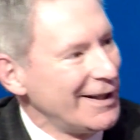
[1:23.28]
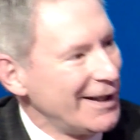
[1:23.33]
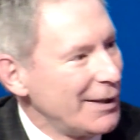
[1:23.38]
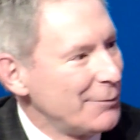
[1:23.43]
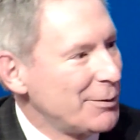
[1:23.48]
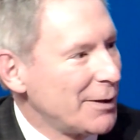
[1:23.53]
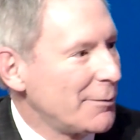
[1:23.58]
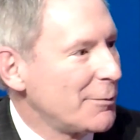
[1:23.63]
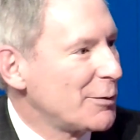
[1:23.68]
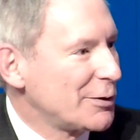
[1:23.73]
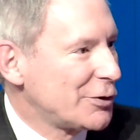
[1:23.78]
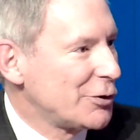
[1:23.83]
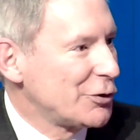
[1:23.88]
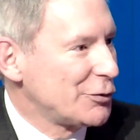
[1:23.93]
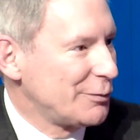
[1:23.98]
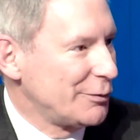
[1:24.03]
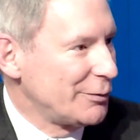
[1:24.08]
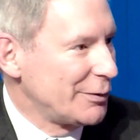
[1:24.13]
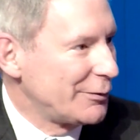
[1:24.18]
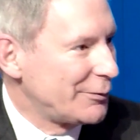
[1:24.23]
And probably what
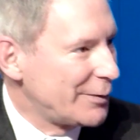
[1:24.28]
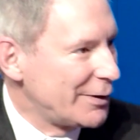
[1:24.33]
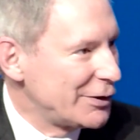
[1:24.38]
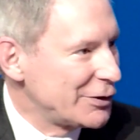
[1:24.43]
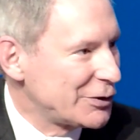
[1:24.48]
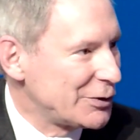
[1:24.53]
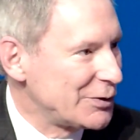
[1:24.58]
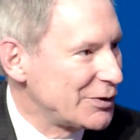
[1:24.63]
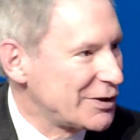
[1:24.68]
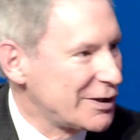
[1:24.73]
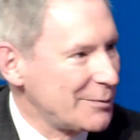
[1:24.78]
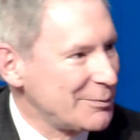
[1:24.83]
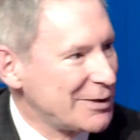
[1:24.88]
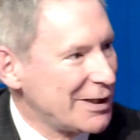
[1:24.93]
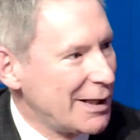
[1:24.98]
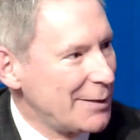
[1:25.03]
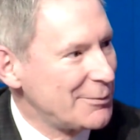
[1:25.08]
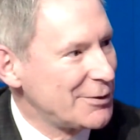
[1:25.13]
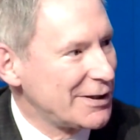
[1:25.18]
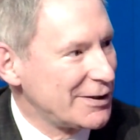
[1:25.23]
those were referring to
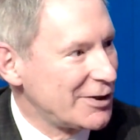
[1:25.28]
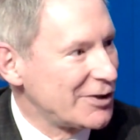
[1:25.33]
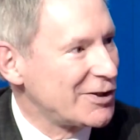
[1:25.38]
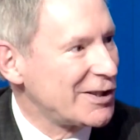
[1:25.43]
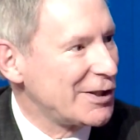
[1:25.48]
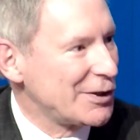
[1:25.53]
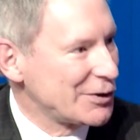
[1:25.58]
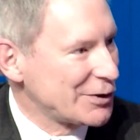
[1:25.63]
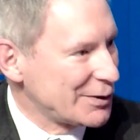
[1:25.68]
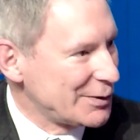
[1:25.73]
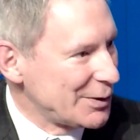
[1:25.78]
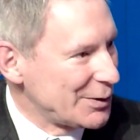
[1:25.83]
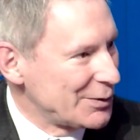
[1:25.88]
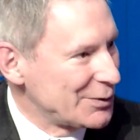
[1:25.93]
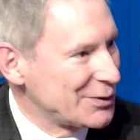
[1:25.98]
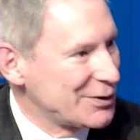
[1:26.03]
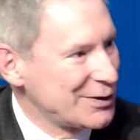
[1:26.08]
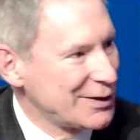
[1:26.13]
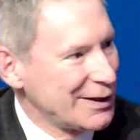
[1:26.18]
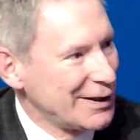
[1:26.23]
sometimes at the sales
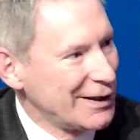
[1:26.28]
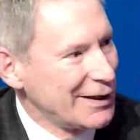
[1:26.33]
close,